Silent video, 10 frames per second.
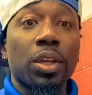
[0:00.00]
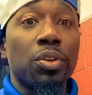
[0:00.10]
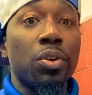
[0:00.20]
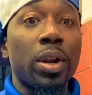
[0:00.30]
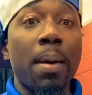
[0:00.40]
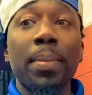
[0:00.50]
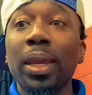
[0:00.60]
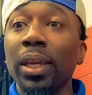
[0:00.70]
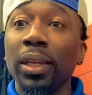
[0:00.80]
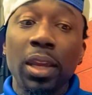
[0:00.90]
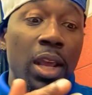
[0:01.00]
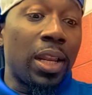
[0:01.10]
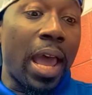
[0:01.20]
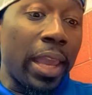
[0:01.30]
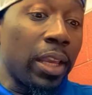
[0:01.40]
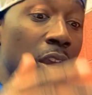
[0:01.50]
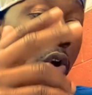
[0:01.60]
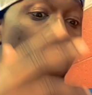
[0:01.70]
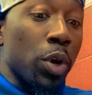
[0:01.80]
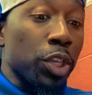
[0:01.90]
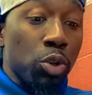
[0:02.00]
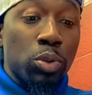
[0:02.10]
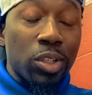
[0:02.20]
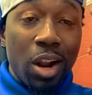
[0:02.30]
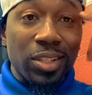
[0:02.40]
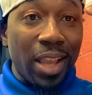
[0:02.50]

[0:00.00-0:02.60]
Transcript: You know what I mean? Like when you start